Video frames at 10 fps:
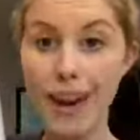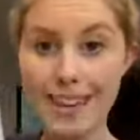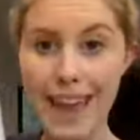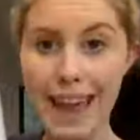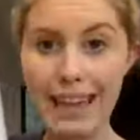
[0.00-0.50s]

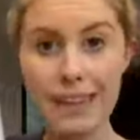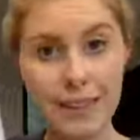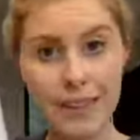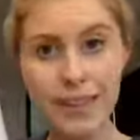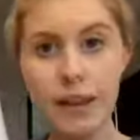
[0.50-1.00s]
on
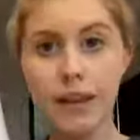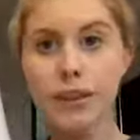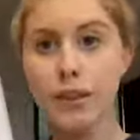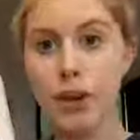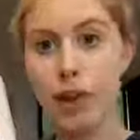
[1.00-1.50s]
canes.
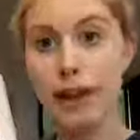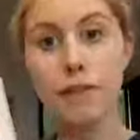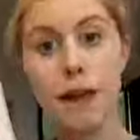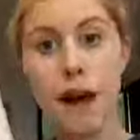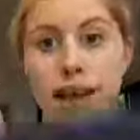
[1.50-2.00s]
So like
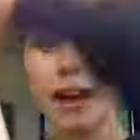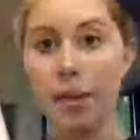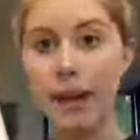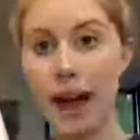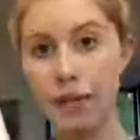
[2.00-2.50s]
a vine
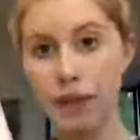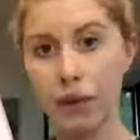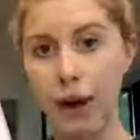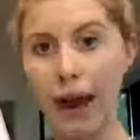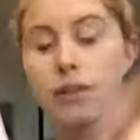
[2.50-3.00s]
coming out of the
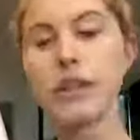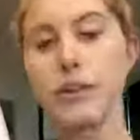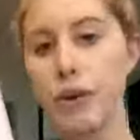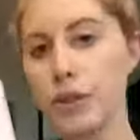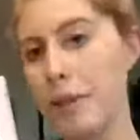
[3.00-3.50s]
ground
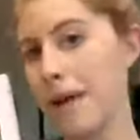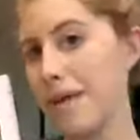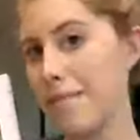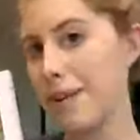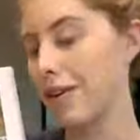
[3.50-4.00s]
that grows
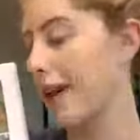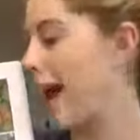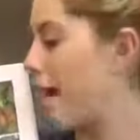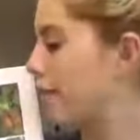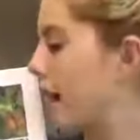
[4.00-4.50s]
about 1.5 meters
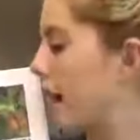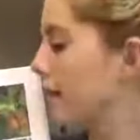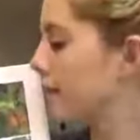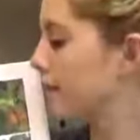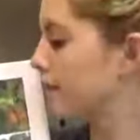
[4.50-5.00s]

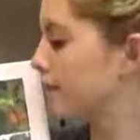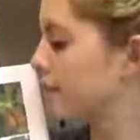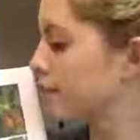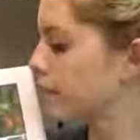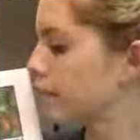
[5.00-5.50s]
high.
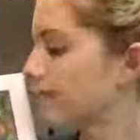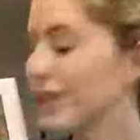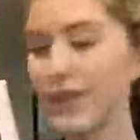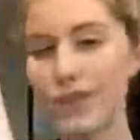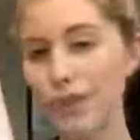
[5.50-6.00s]

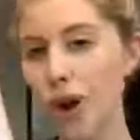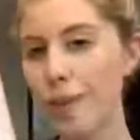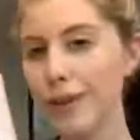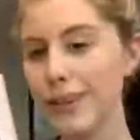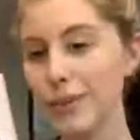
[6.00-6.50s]

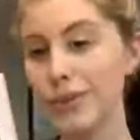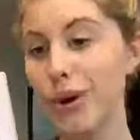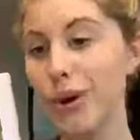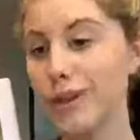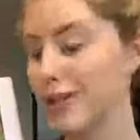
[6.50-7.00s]
Strawberries, which
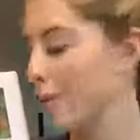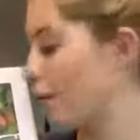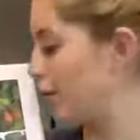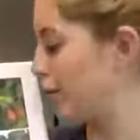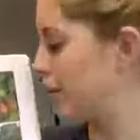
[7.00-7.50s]
grow on
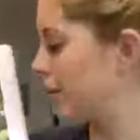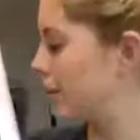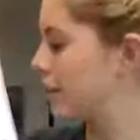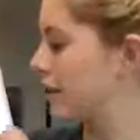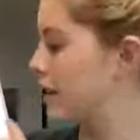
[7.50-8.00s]
small
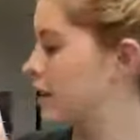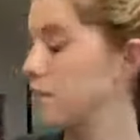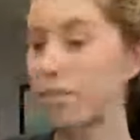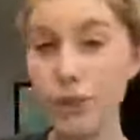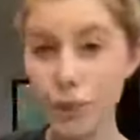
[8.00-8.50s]
bushes.
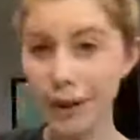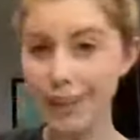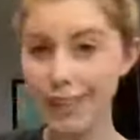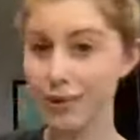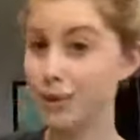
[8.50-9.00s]

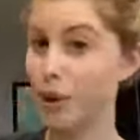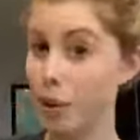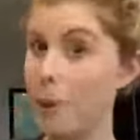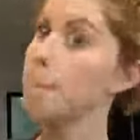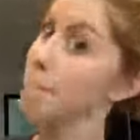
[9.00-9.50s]
Blueberries, which
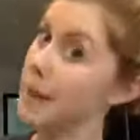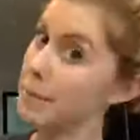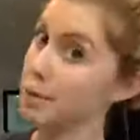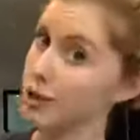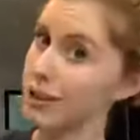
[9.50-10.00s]
grow on
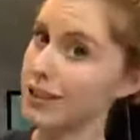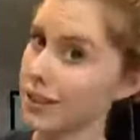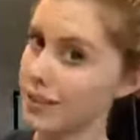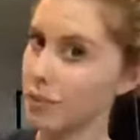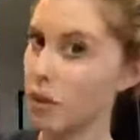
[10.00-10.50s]
big
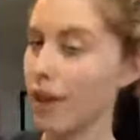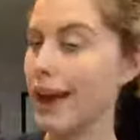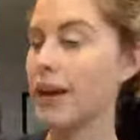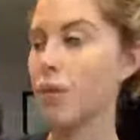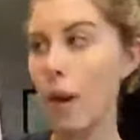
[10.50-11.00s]
bushes, more
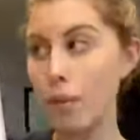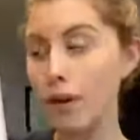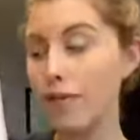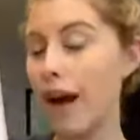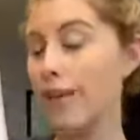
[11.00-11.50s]
like
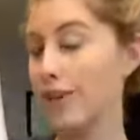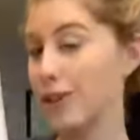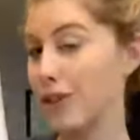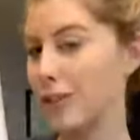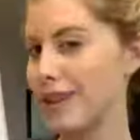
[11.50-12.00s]
1.5 or
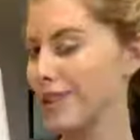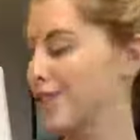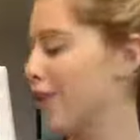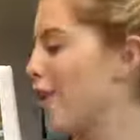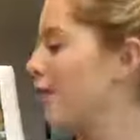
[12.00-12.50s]
2
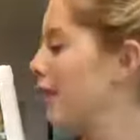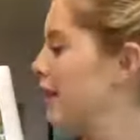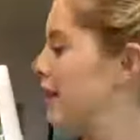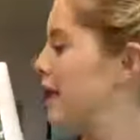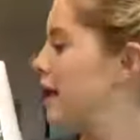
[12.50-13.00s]
meters tall.